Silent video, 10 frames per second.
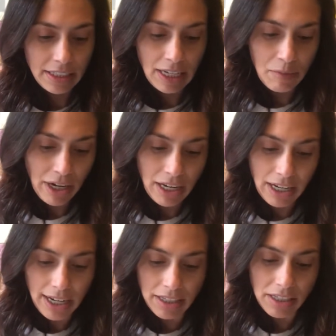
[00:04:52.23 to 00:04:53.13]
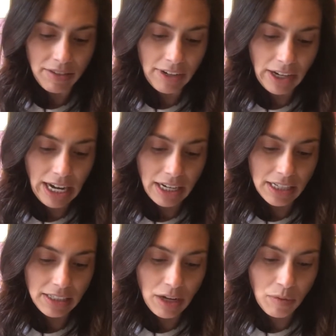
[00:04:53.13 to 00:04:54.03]
I'm not gonna cut to the very end because
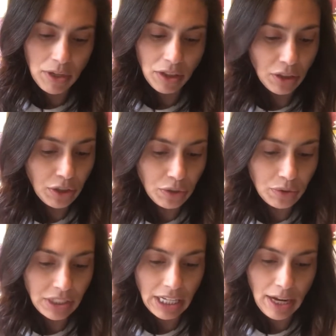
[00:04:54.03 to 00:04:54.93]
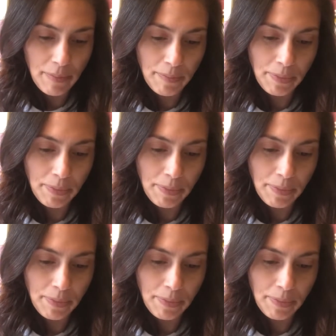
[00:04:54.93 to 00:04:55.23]
I don't wanna lose them,